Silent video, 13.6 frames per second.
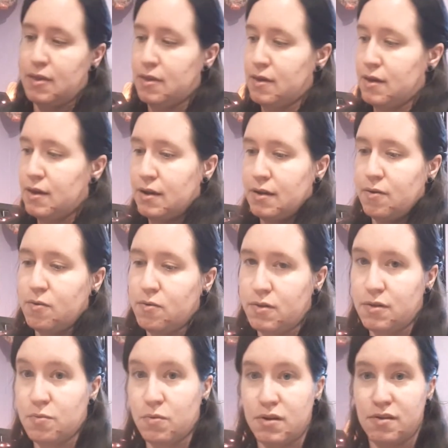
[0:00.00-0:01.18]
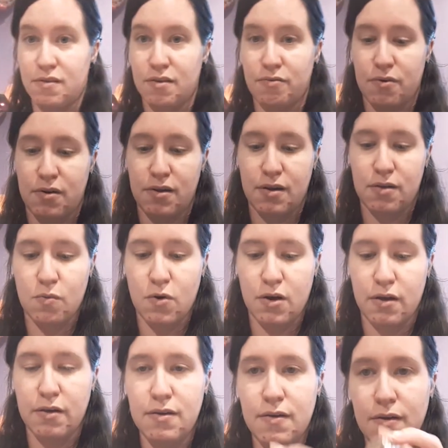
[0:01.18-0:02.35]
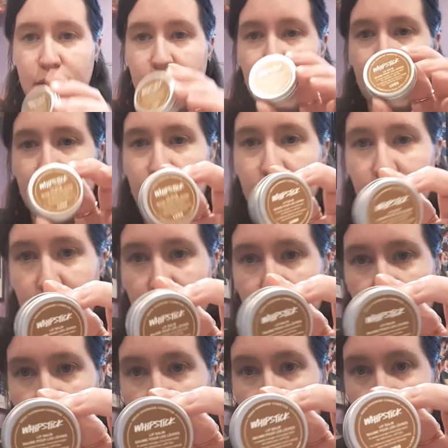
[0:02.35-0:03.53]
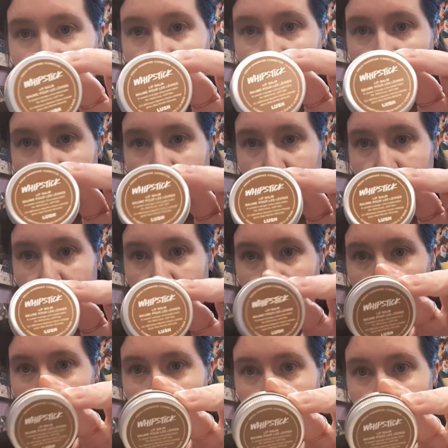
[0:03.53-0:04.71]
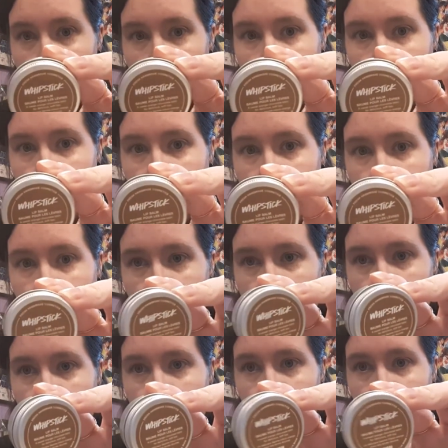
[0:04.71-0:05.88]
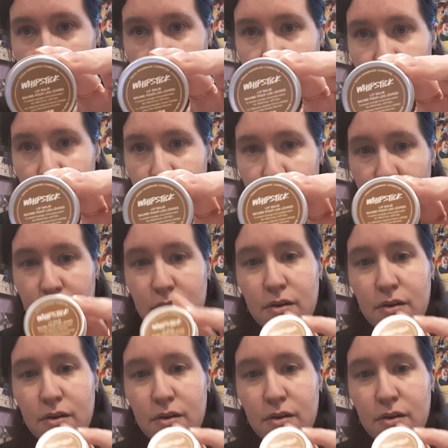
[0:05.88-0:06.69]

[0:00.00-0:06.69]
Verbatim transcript: Then, oh, this one is different as well. This is my Lush